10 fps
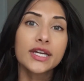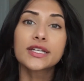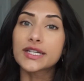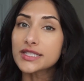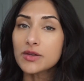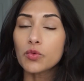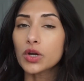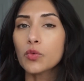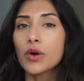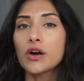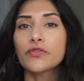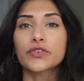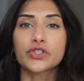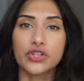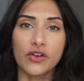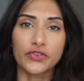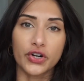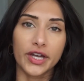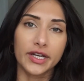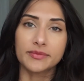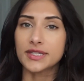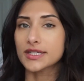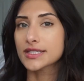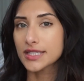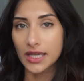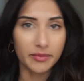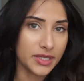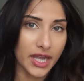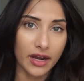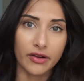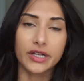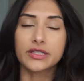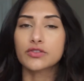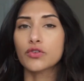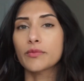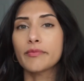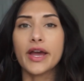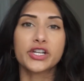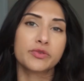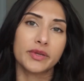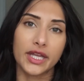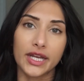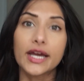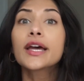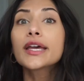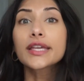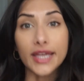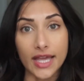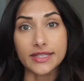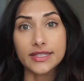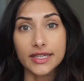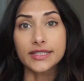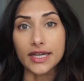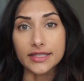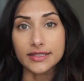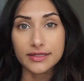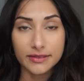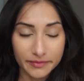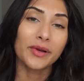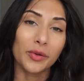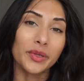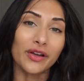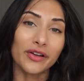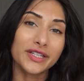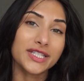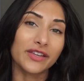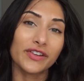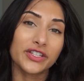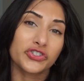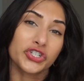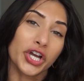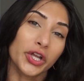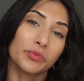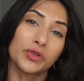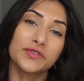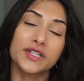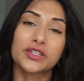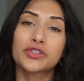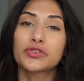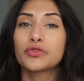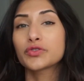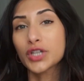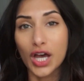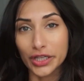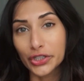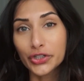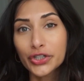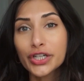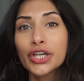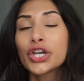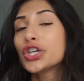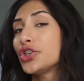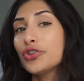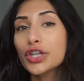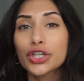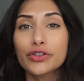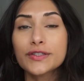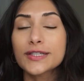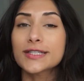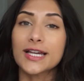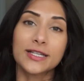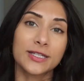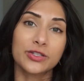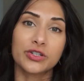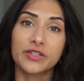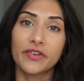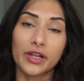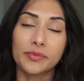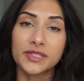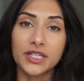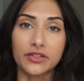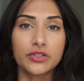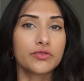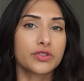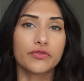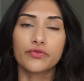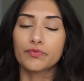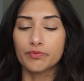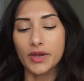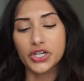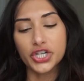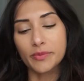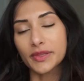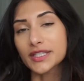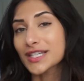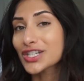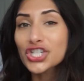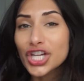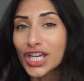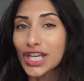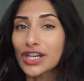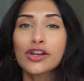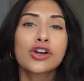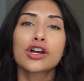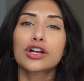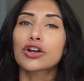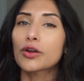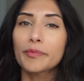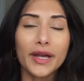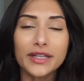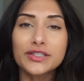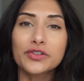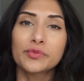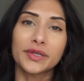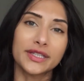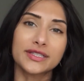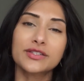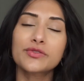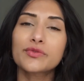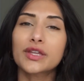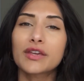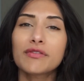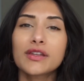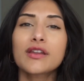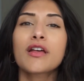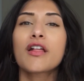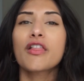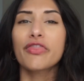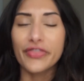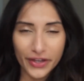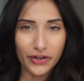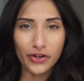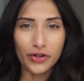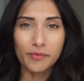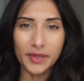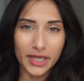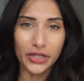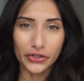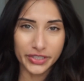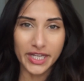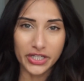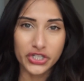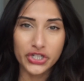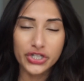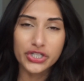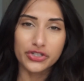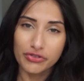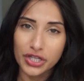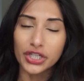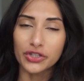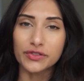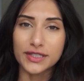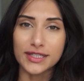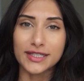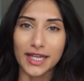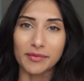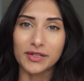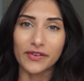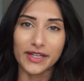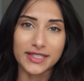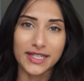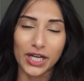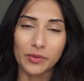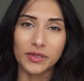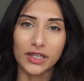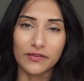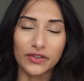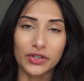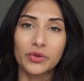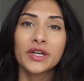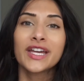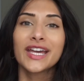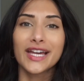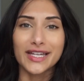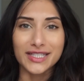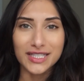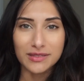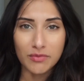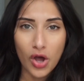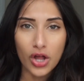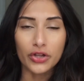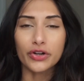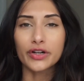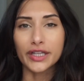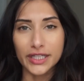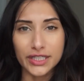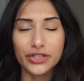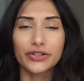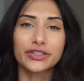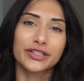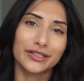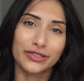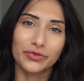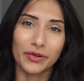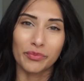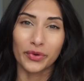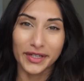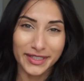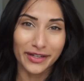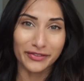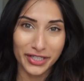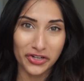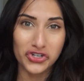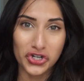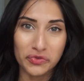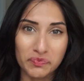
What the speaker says: Does it work well for softer items like steamed carrots or mashed banana? Yes, it does. But I'll be honest, even as your child moves into toddlerhood, you can use this as they start to develop teeth too. So mashing up things like chicken, garbanzo beans. So even thicker, meatier textures, you can use this same device to help give you a smaller, easier to sort of break down texture.